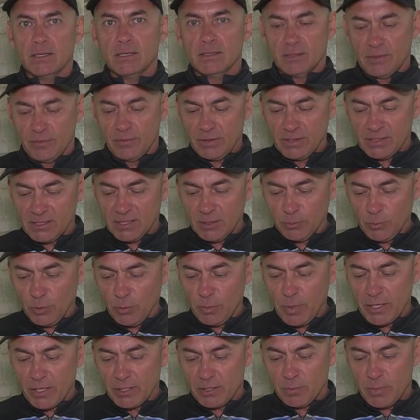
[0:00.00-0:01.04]
It's a very simple
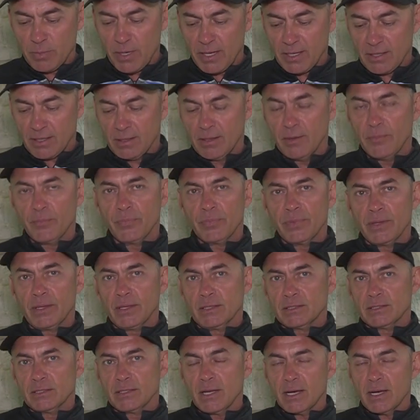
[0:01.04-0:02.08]
bait to make.
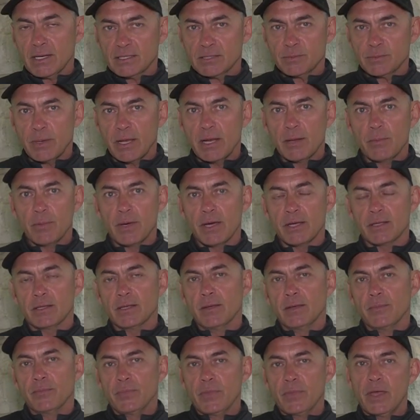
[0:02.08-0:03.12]
It's a nice smelly bait,
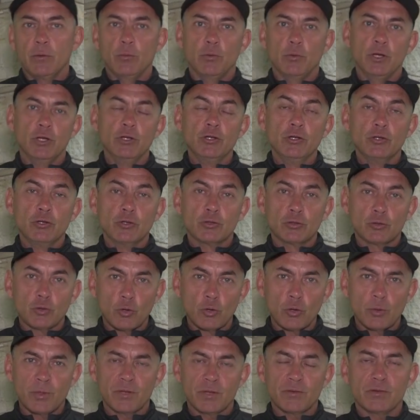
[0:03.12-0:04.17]
and when you do
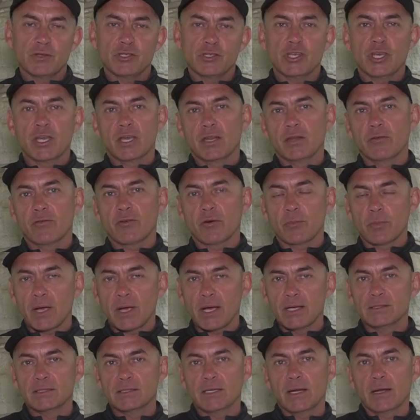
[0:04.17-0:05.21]
tournament fishing and you're from
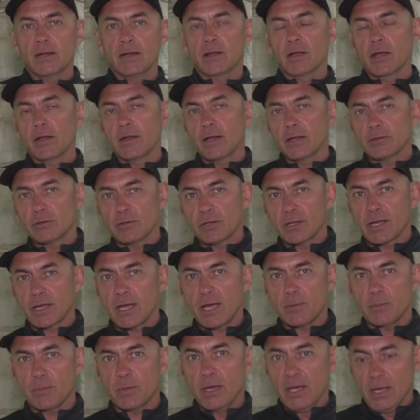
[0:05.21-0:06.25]
KZN and go down to the
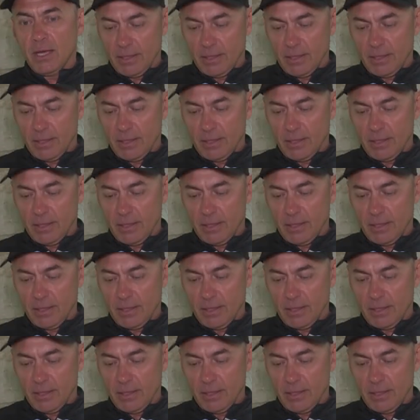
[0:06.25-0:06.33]
Cape,